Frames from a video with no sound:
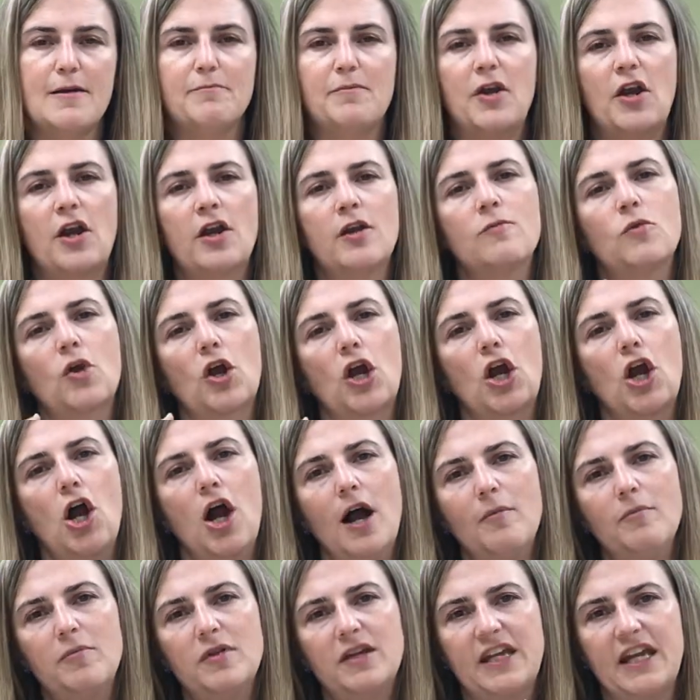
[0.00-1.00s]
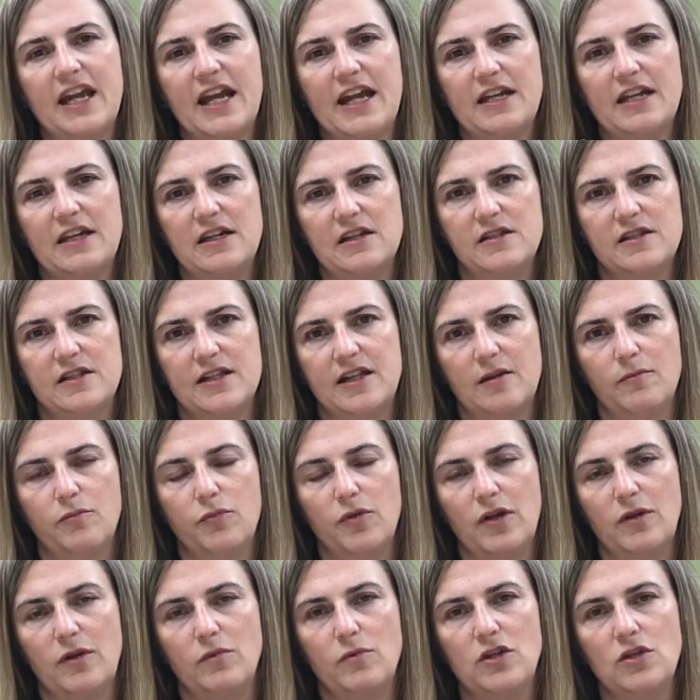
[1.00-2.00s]
But on a more complicated
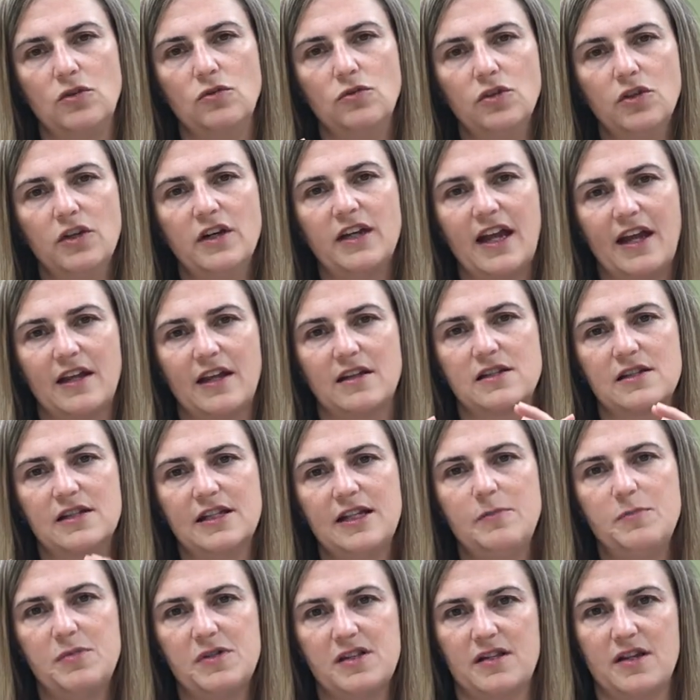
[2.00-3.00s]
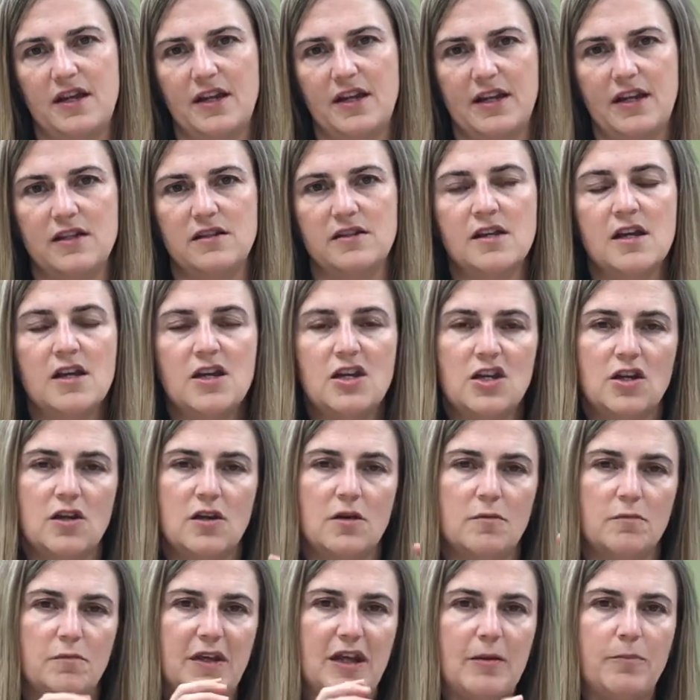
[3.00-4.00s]
standpoint, when you look at sleep studies,
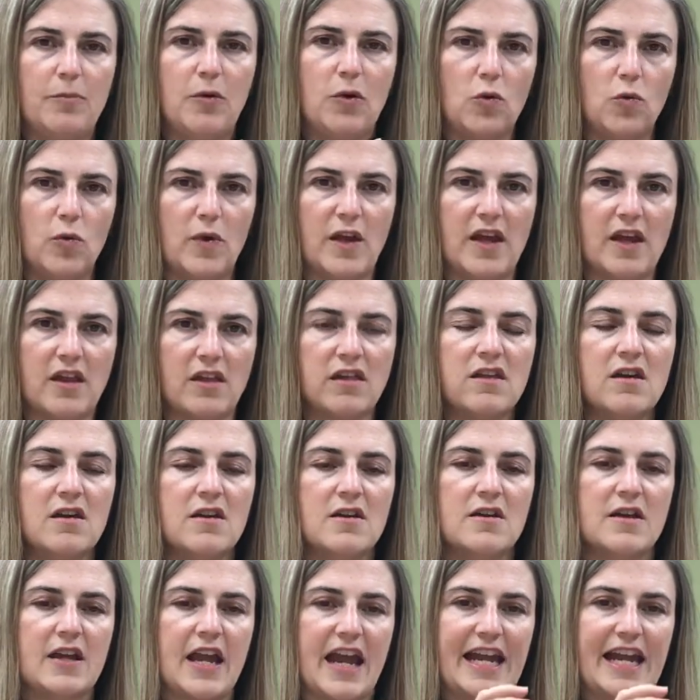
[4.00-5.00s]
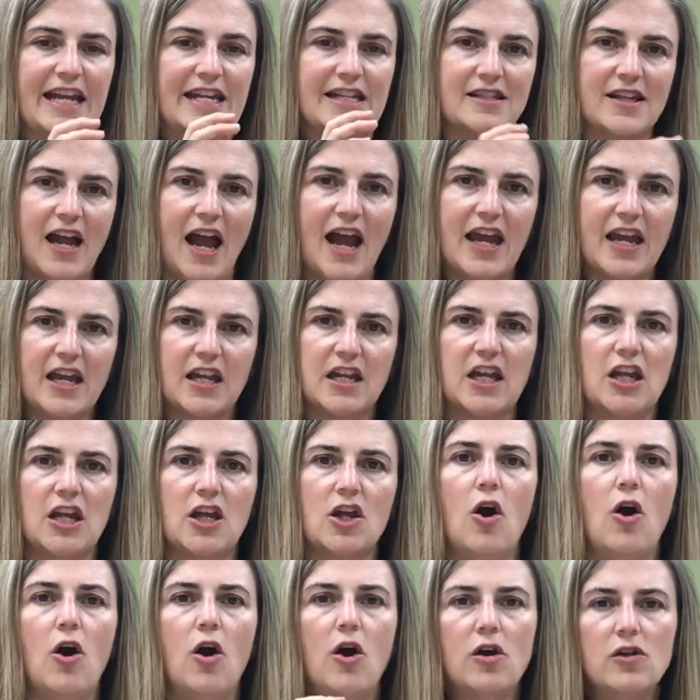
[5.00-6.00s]
people with
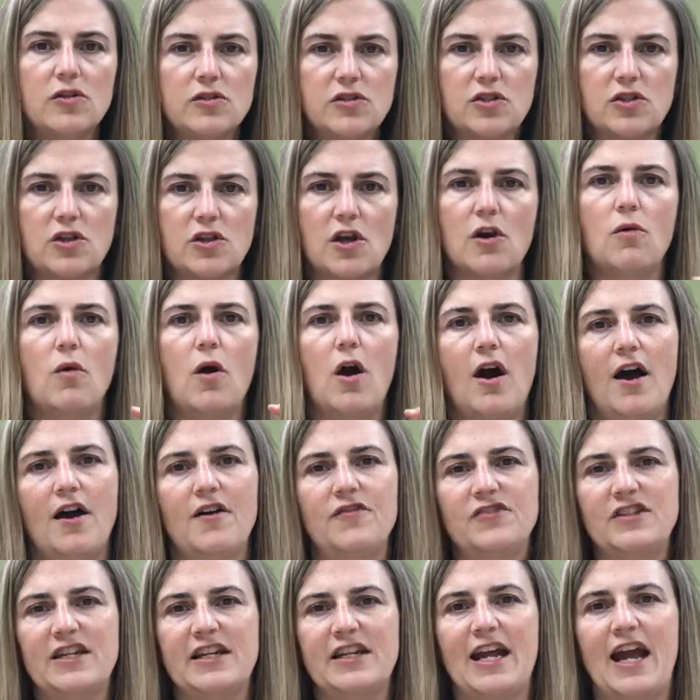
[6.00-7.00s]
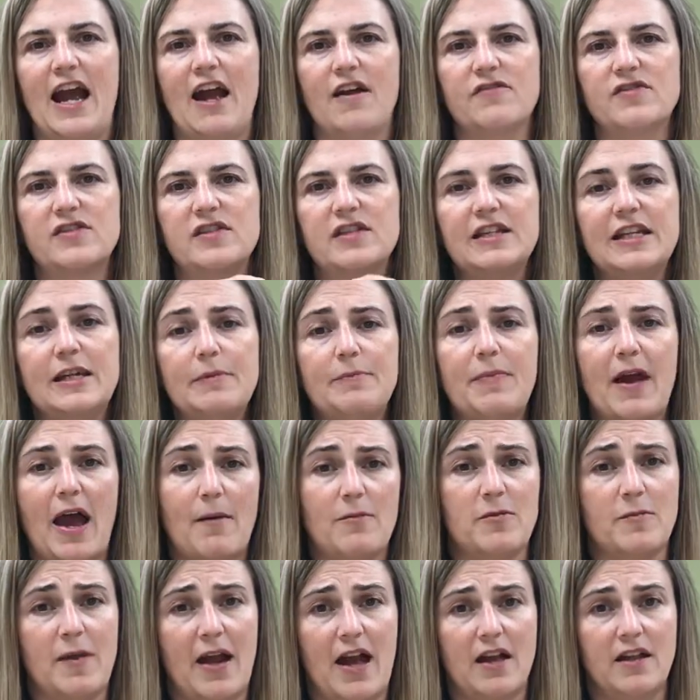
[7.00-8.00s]
anxiety also often have sleep
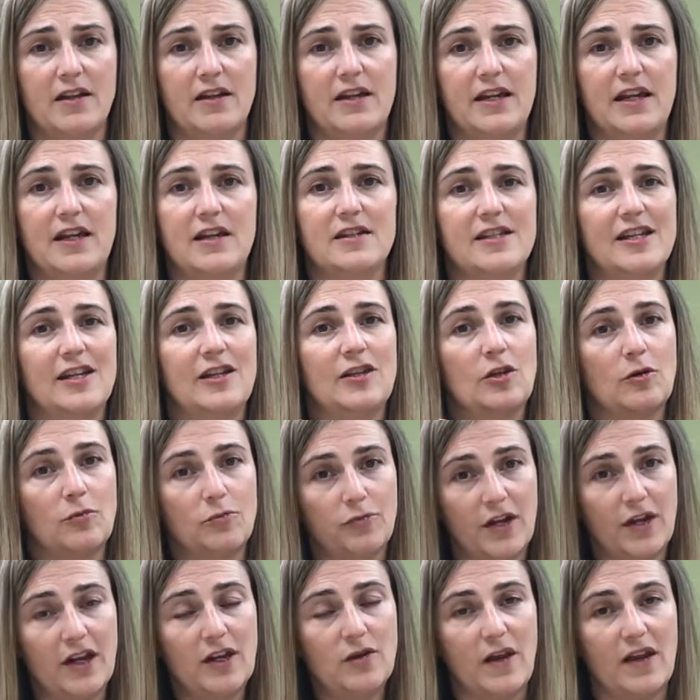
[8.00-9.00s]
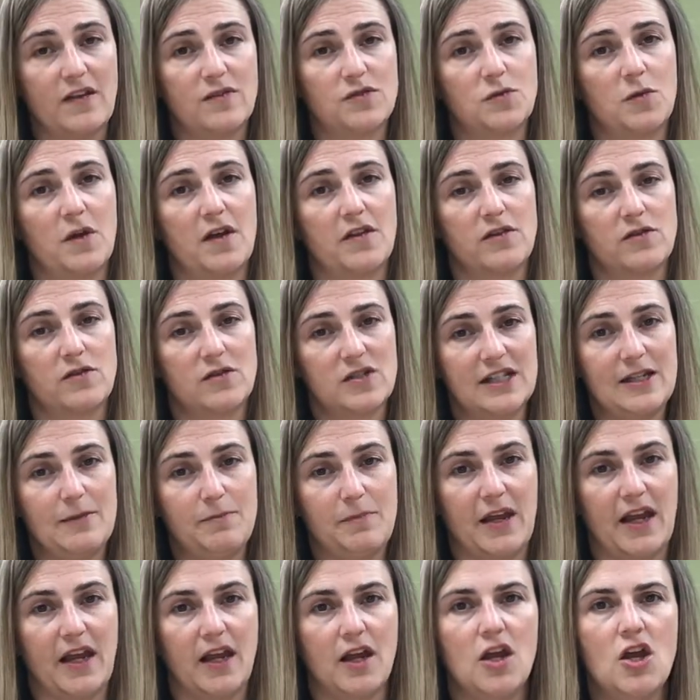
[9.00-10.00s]
abnormalities in their brainwaves while they're
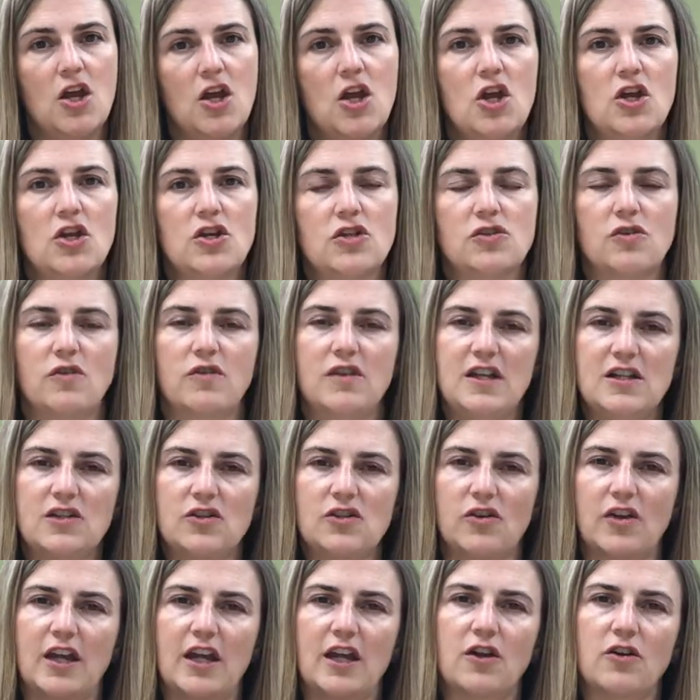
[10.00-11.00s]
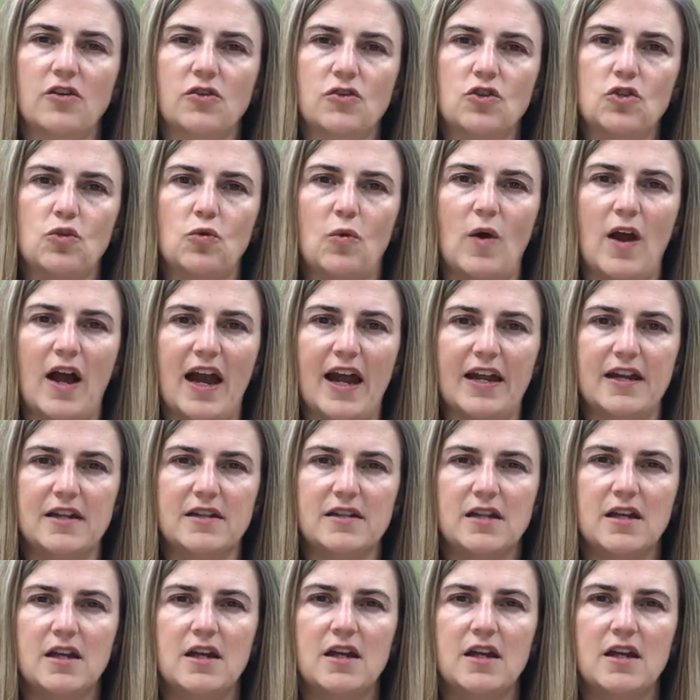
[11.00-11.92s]
sleeping. So these are intertwined.